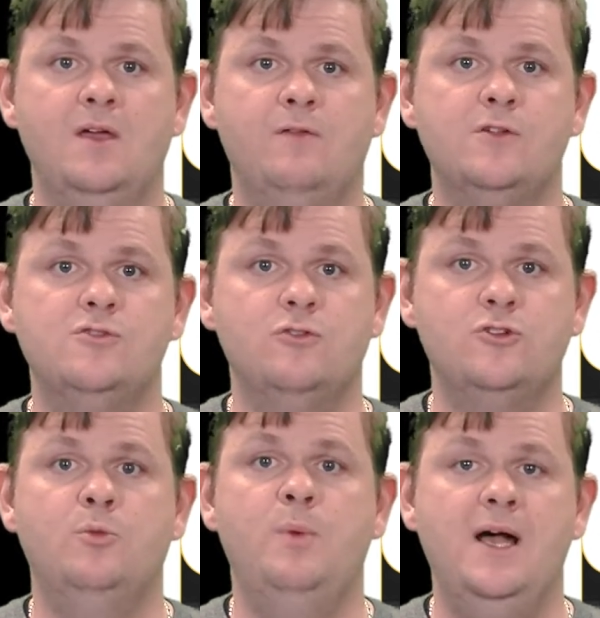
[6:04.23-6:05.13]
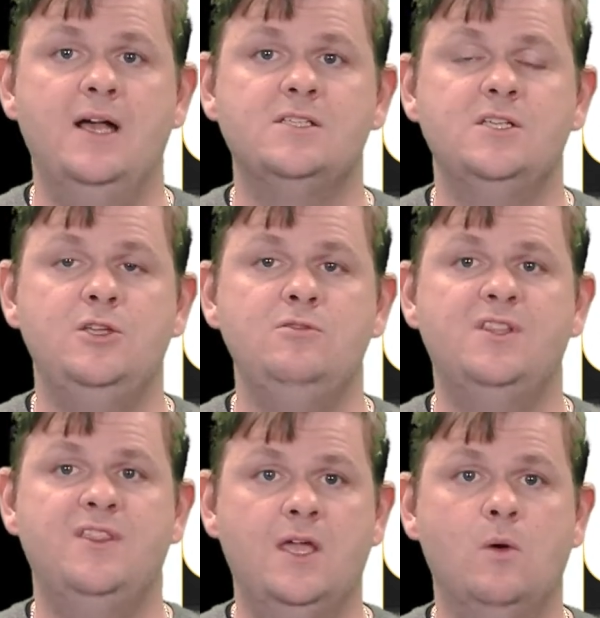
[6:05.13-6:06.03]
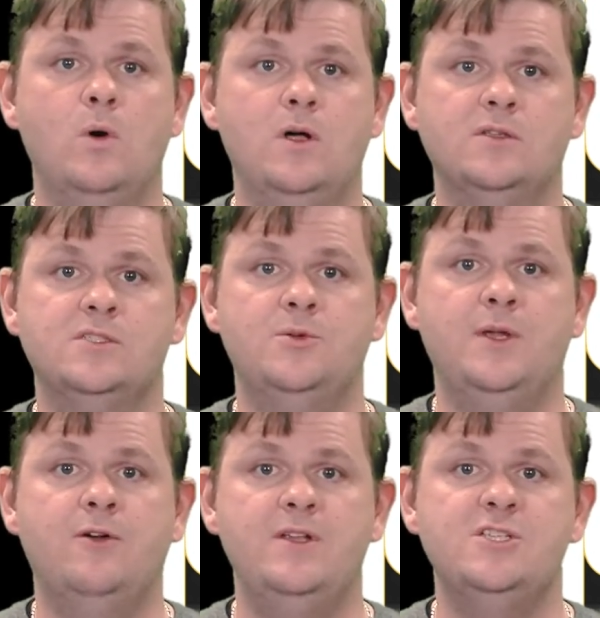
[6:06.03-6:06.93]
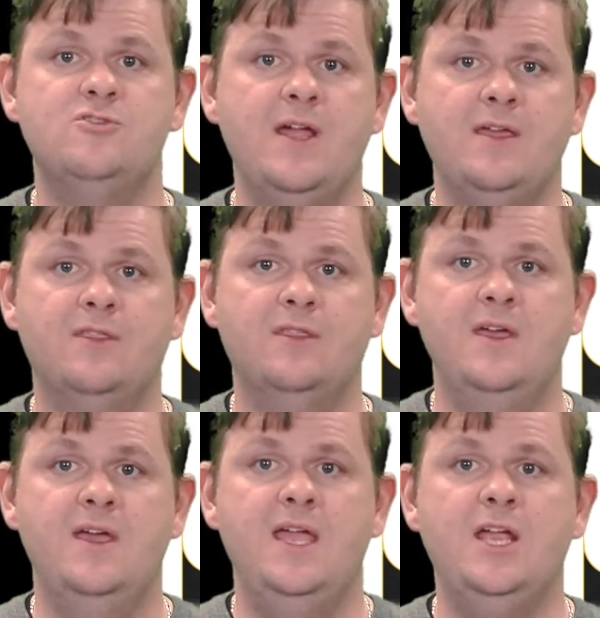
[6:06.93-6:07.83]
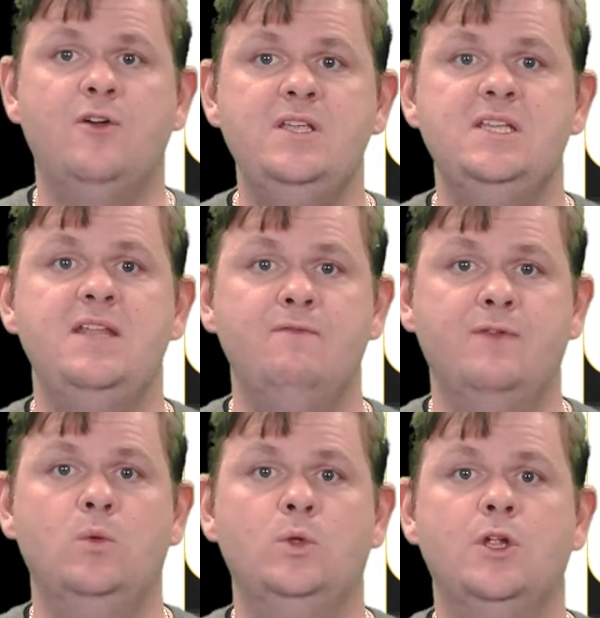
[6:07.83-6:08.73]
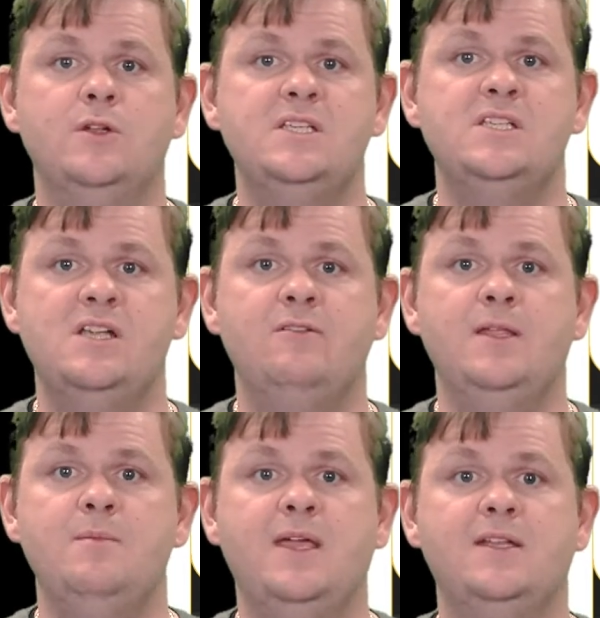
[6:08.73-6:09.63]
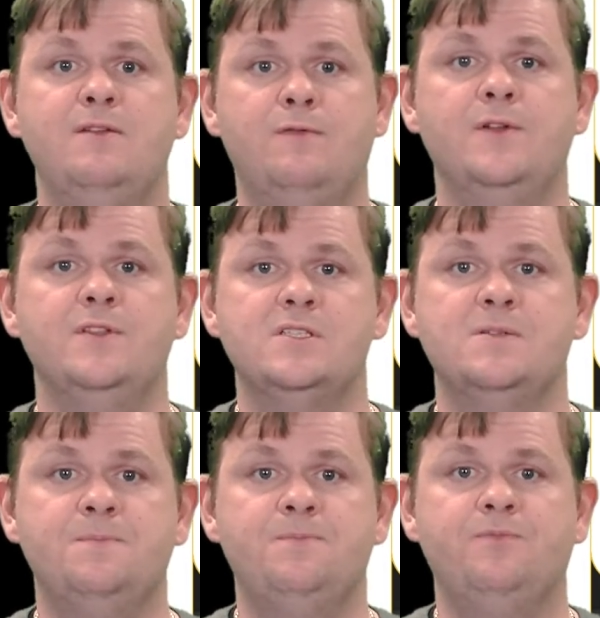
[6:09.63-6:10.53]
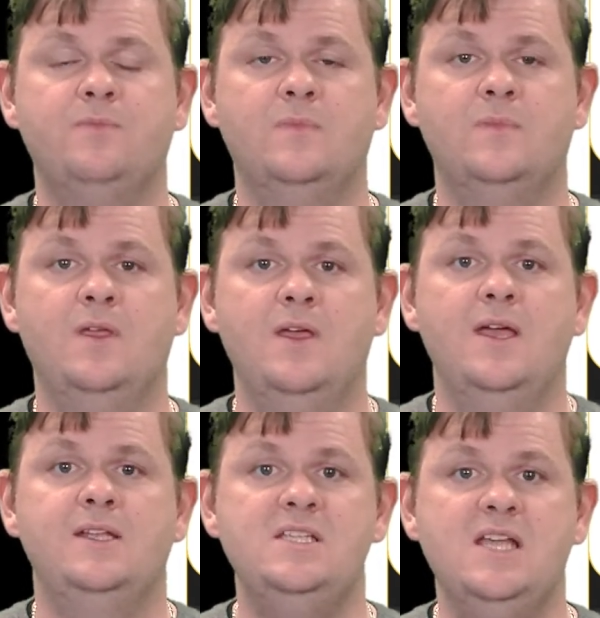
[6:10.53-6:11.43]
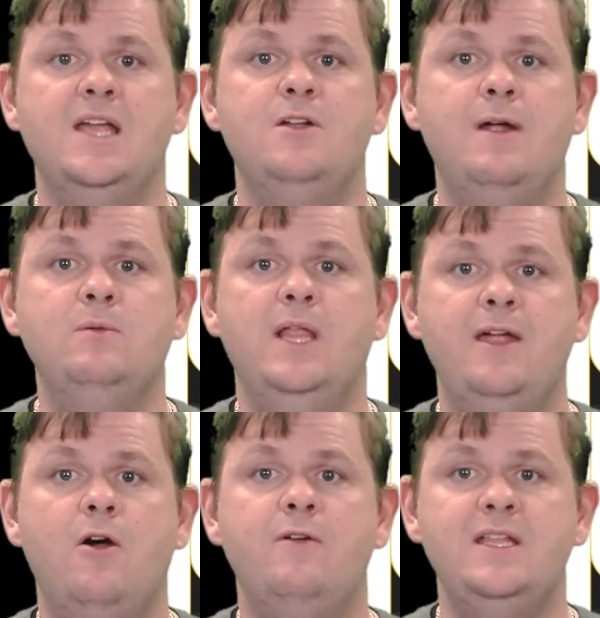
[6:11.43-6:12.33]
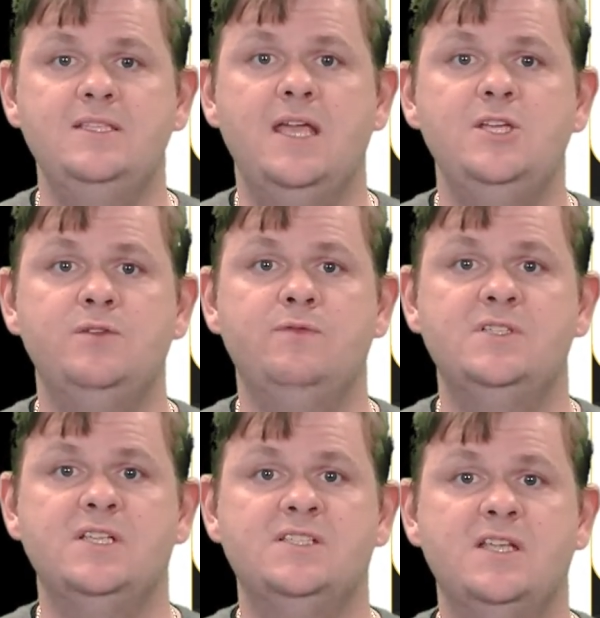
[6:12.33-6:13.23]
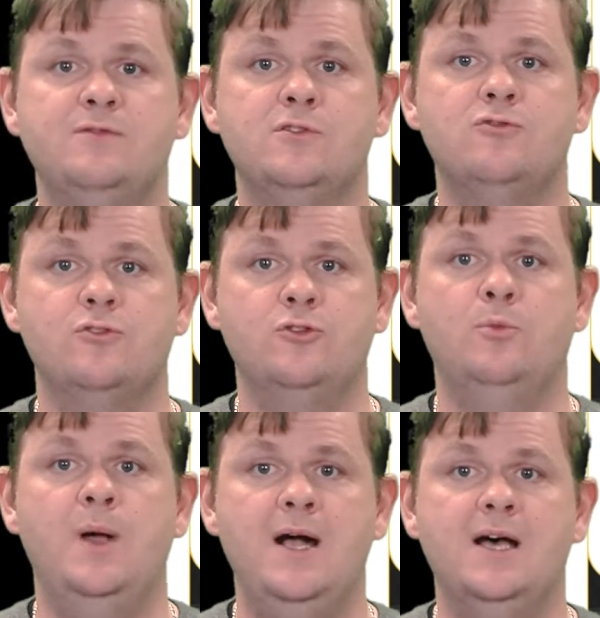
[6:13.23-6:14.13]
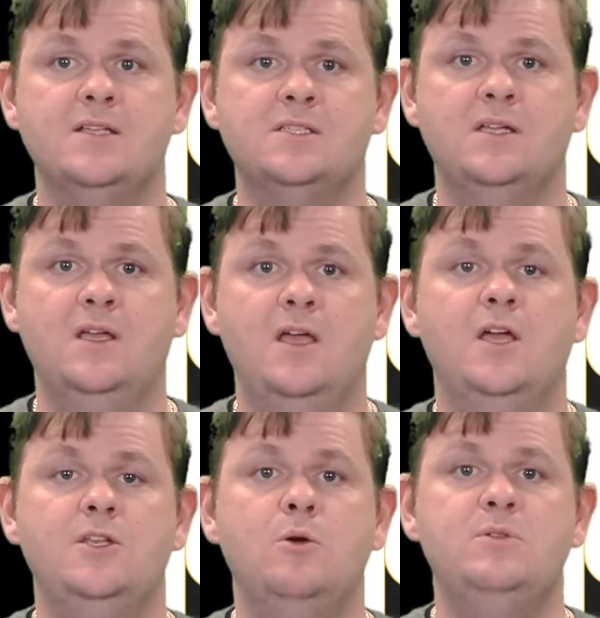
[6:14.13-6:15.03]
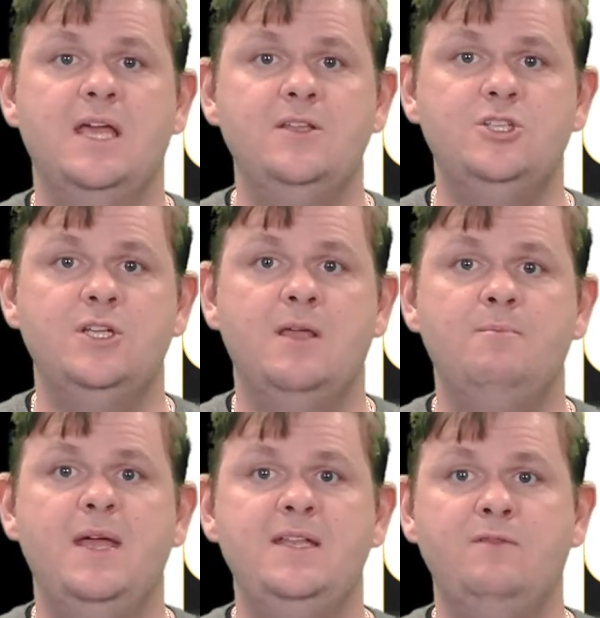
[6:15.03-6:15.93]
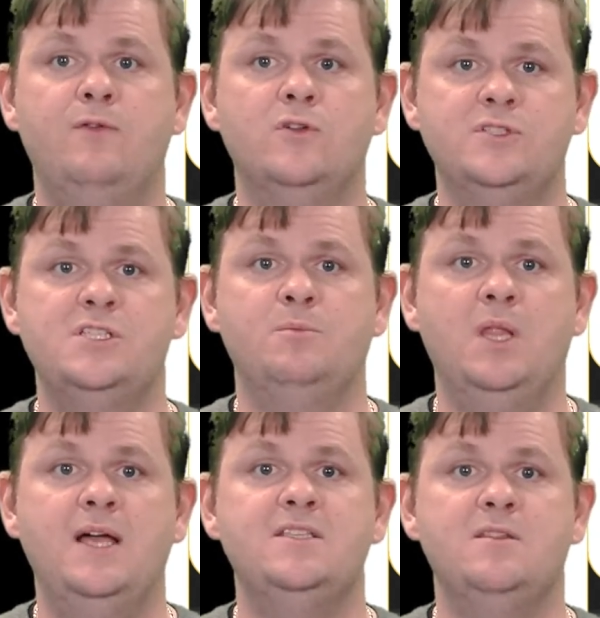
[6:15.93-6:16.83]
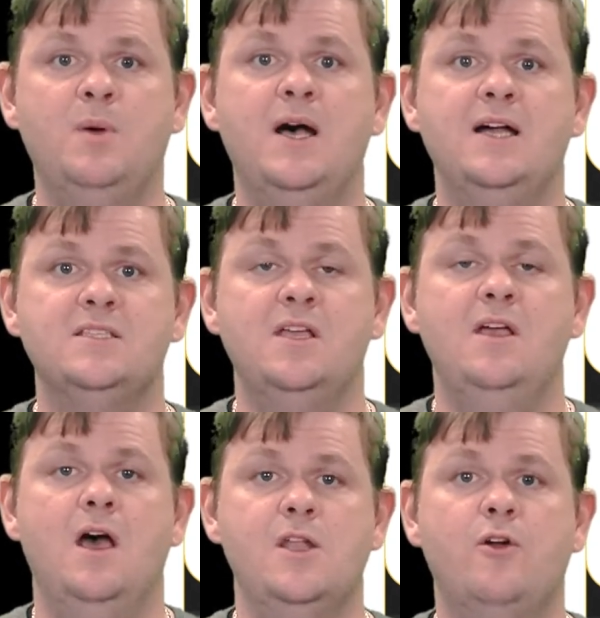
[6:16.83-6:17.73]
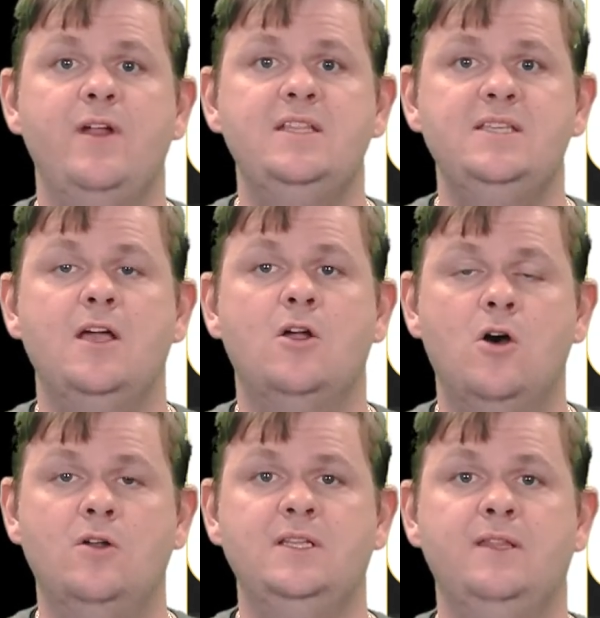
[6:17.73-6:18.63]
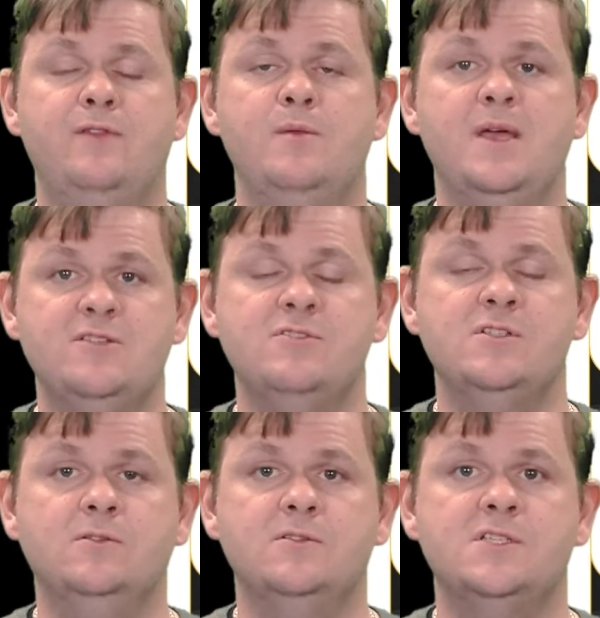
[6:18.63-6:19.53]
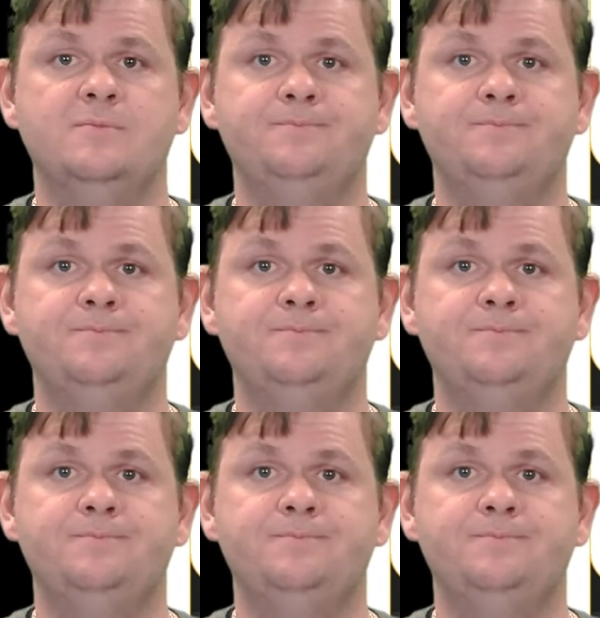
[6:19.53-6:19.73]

For structural parts, use thicker walls to increase strength. Increasing infill will not necessarily make a difference. Design around layer orientation for successful structural parts. No tension and bending forces applied to the part, and orientate accordingly for the best results.